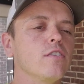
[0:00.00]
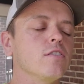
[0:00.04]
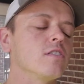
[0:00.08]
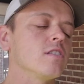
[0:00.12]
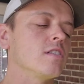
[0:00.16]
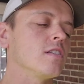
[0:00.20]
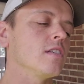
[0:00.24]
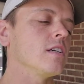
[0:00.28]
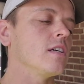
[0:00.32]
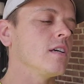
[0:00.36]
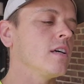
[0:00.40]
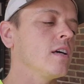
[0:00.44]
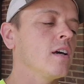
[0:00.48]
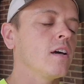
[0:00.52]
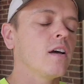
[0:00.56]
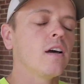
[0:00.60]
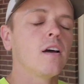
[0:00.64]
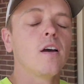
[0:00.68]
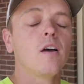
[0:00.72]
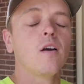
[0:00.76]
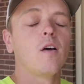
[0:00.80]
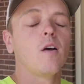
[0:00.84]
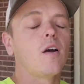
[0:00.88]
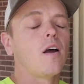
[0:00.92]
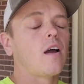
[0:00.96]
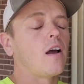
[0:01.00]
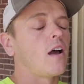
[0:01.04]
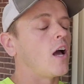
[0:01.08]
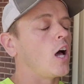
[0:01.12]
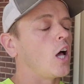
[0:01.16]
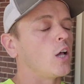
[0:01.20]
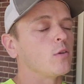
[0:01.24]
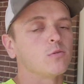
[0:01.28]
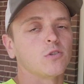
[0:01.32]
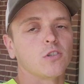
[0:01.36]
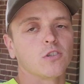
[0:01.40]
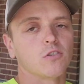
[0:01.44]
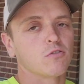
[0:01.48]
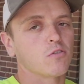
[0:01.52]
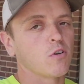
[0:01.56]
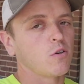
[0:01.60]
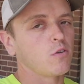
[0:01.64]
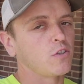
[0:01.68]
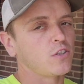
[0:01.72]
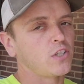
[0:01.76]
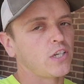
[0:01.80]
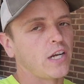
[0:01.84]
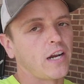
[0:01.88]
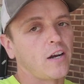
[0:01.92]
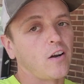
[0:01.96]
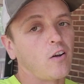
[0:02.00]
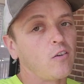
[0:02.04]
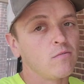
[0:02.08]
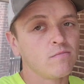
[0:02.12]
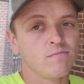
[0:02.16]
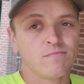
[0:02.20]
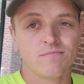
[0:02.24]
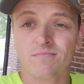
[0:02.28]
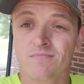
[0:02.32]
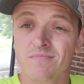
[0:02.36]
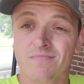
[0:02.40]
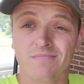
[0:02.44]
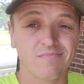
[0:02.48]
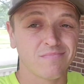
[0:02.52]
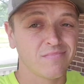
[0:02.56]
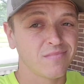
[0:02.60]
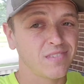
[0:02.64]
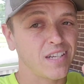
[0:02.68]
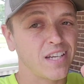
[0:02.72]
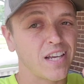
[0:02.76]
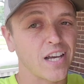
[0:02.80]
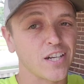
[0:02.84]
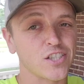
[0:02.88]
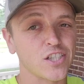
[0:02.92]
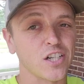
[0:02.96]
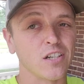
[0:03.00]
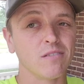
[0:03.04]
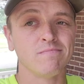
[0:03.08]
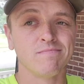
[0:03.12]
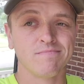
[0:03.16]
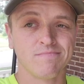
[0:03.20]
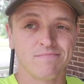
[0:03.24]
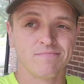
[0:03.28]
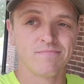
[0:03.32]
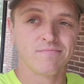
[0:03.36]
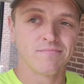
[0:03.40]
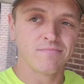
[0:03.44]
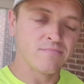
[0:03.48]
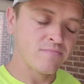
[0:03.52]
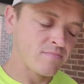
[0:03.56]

Everything you see helps just grow the channel. Catch ya.